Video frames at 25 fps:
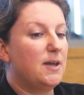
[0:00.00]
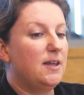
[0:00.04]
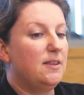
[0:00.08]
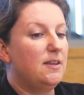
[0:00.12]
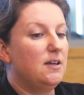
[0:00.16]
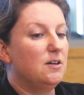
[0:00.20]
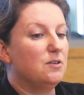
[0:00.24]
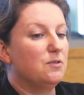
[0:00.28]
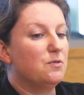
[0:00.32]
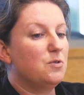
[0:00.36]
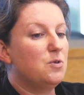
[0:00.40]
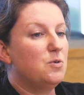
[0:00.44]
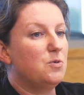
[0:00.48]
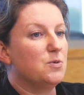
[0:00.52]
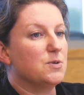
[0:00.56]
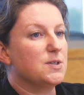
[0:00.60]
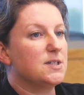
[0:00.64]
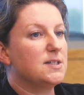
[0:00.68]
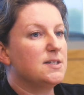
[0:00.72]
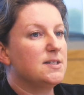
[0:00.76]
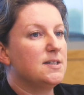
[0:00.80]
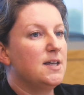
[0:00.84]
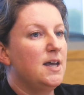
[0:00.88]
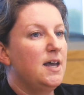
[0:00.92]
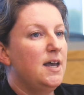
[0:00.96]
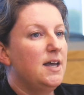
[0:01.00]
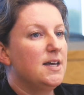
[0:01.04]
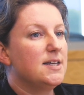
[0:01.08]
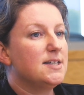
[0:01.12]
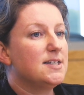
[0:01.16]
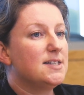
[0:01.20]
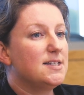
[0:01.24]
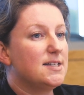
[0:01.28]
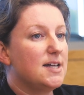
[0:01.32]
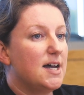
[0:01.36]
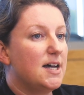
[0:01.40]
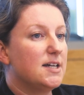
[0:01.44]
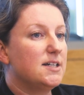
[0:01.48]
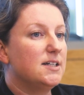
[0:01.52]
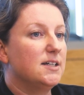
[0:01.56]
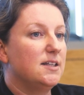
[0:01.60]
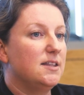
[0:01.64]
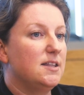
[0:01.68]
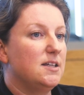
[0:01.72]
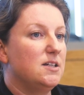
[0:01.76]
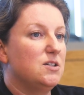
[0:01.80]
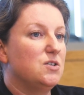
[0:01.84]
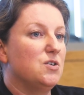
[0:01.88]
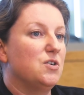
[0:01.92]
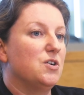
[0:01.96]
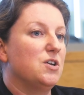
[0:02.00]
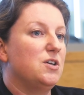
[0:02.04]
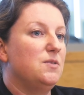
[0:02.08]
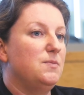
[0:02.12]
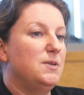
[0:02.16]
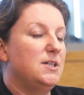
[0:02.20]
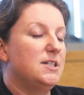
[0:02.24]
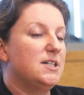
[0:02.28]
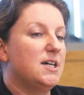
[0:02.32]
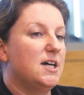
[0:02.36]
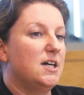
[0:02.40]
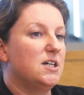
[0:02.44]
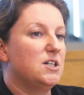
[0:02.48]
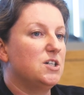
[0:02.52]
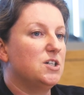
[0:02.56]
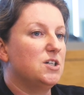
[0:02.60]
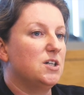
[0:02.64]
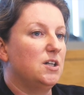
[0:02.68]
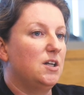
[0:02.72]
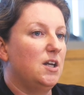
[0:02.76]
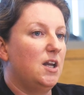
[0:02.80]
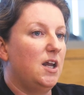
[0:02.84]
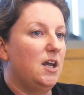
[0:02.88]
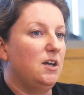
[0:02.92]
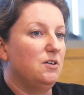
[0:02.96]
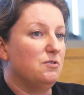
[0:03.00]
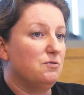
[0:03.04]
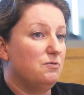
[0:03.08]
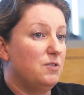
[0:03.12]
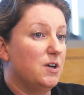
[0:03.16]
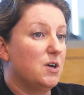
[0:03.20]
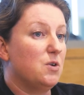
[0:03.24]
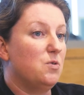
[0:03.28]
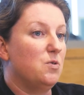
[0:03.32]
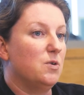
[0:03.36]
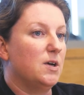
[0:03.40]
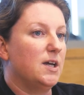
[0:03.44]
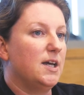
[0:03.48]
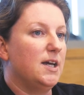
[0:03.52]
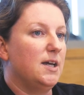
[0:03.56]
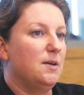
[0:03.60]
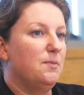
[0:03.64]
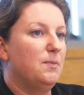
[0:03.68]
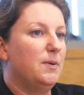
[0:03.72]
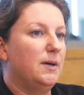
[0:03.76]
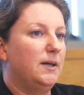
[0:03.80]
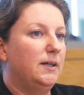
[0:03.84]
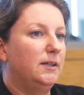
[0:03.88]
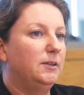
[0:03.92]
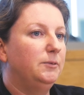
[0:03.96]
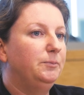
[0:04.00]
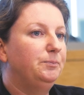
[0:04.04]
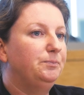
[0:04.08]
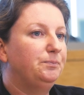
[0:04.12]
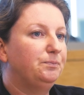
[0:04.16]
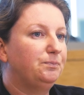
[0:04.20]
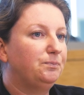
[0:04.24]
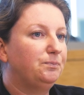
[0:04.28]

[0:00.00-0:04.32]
And then of course, starting their documentation and record keeping.